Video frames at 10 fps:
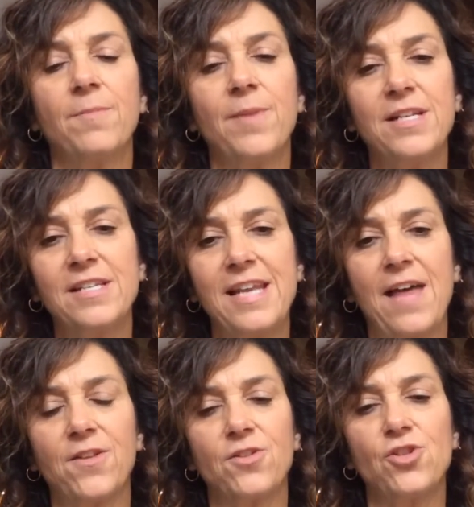but
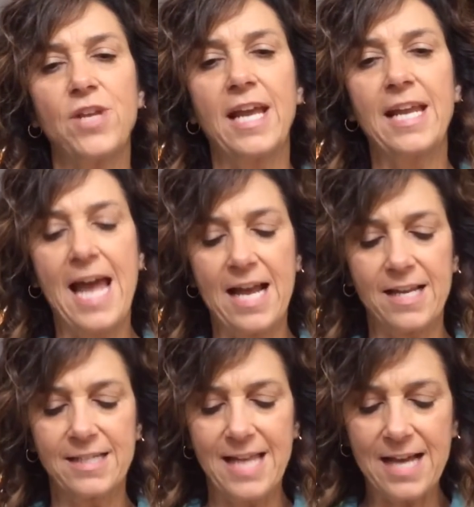yeah, you can't
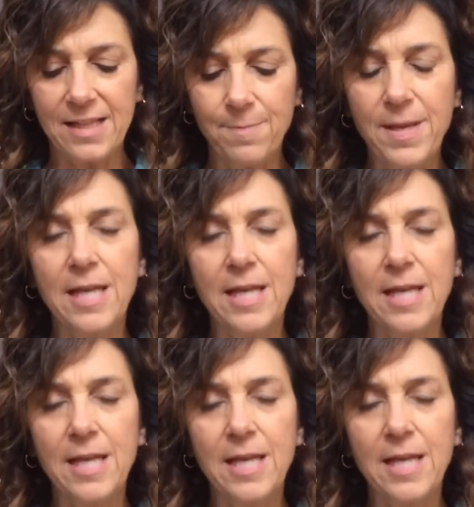exactly